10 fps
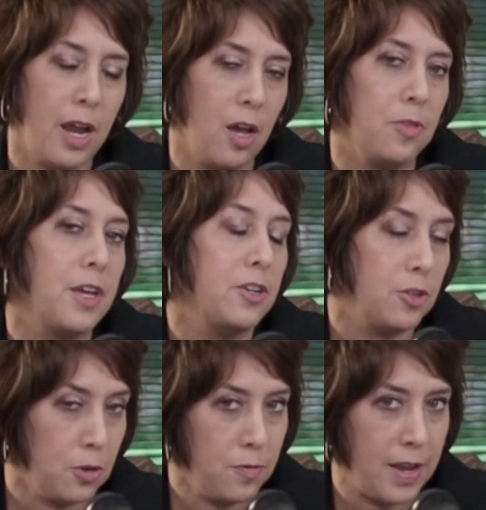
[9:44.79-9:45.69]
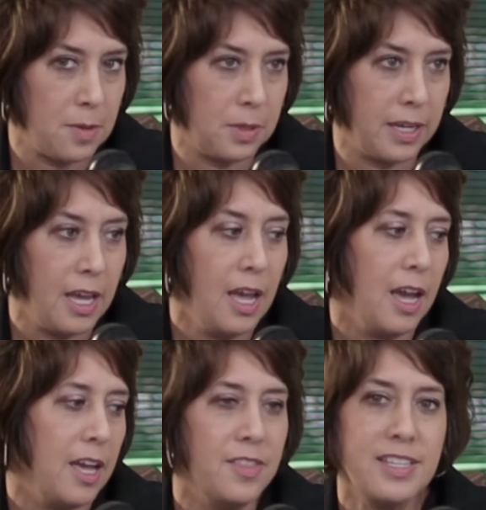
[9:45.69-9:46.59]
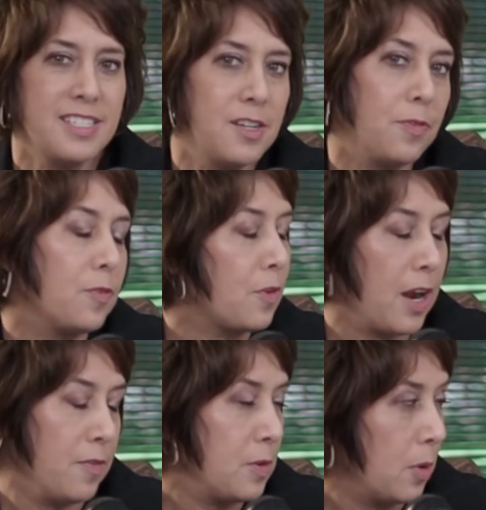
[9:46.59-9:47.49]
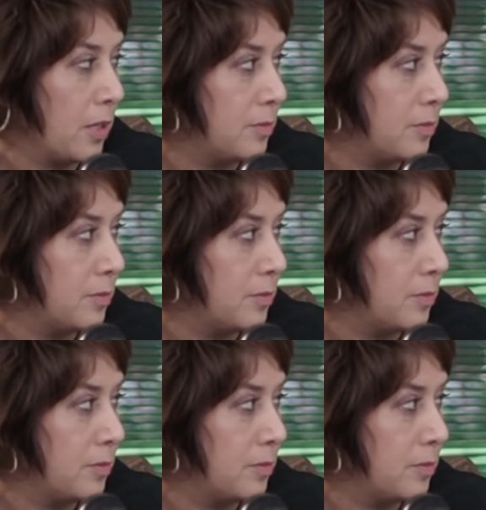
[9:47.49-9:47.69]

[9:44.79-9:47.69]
health, and your family. And that's different for everyone.